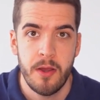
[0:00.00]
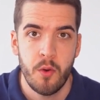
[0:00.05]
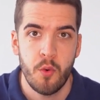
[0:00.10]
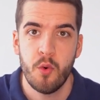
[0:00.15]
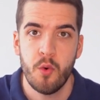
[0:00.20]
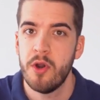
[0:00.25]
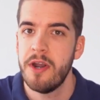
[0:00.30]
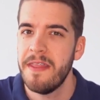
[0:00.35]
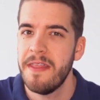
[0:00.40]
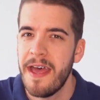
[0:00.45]

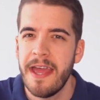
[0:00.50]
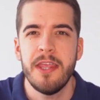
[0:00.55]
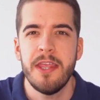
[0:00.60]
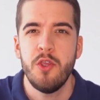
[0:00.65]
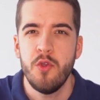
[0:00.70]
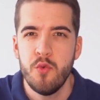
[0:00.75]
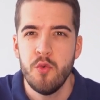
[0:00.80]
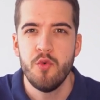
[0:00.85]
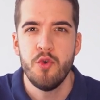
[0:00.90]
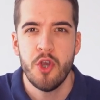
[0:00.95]
or that
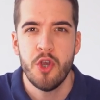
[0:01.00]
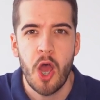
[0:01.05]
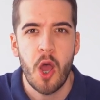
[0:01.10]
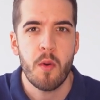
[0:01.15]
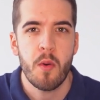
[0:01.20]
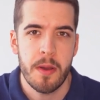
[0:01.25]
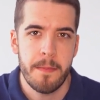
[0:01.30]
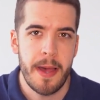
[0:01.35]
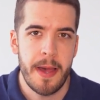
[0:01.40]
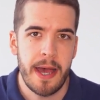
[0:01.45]
you
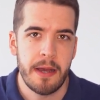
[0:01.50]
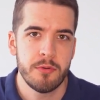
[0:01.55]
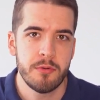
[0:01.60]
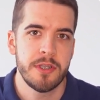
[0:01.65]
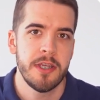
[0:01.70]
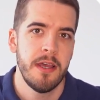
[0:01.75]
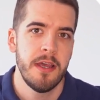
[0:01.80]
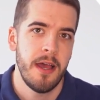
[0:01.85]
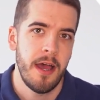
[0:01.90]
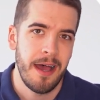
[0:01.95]
know
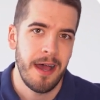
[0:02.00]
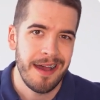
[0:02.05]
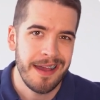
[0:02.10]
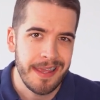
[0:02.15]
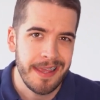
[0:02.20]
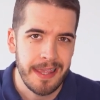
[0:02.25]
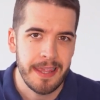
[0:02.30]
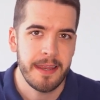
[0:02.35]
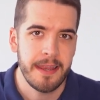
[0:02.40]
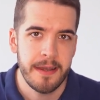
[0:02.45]
about
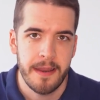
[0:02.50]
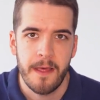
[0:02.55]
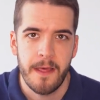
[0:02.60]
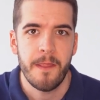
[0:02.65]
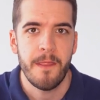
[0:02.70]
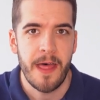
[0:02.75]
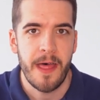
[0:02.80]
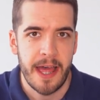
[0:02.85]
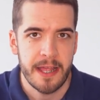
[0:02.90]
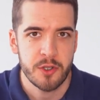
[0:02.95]
in
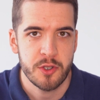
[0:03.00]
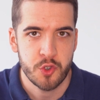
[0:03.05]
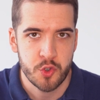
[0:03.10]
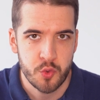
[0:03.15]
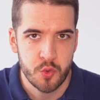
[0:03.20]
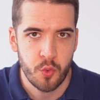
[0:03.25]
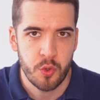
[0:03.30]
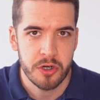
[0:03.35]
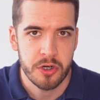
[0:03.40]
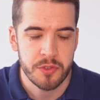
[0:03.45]
that
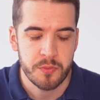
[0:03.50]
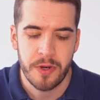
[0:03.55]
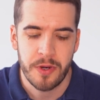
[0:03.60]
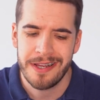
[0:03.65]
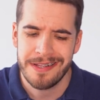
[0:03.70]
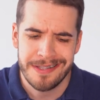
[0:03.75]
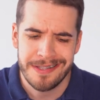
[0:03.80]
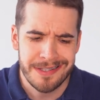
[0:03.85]
source, right?